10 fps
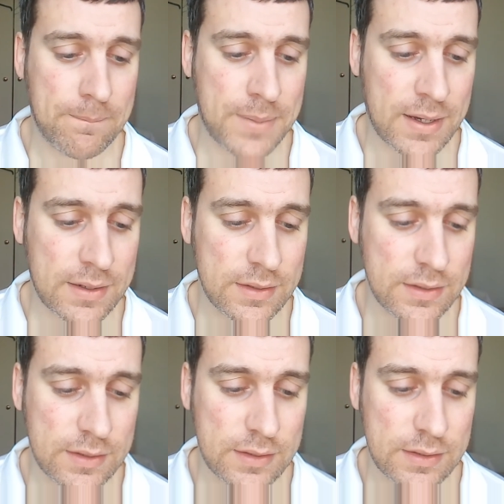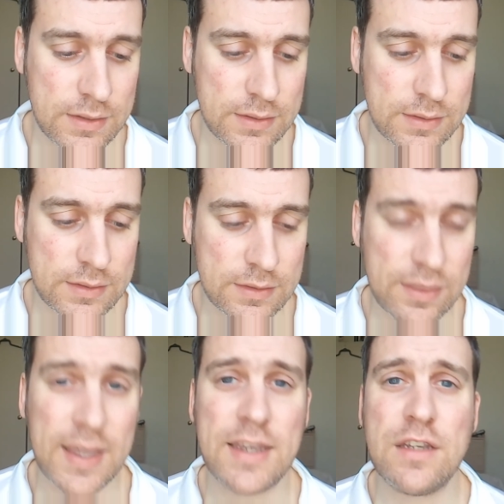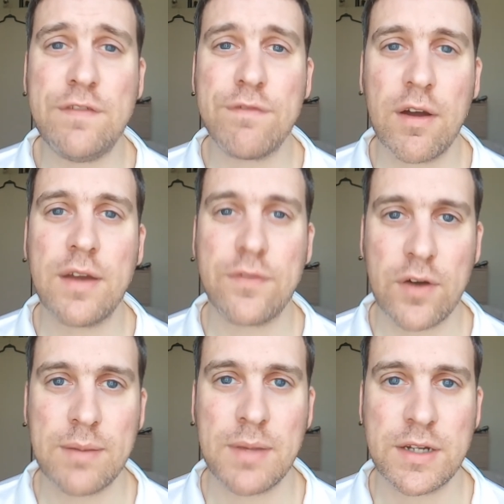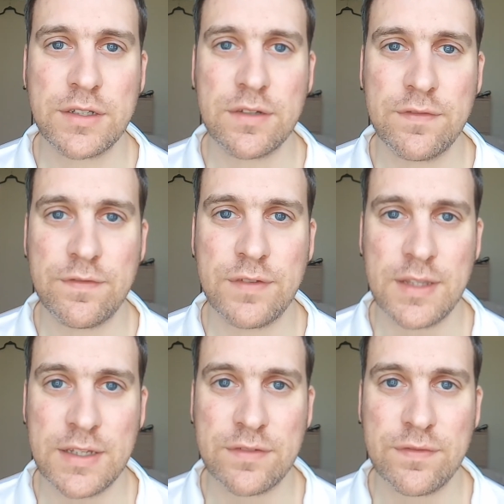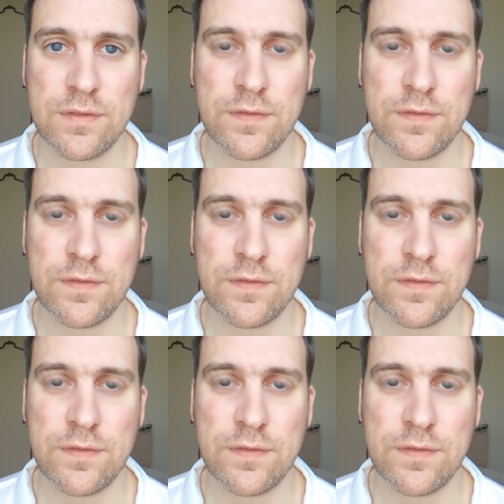but thank you very, very much for this,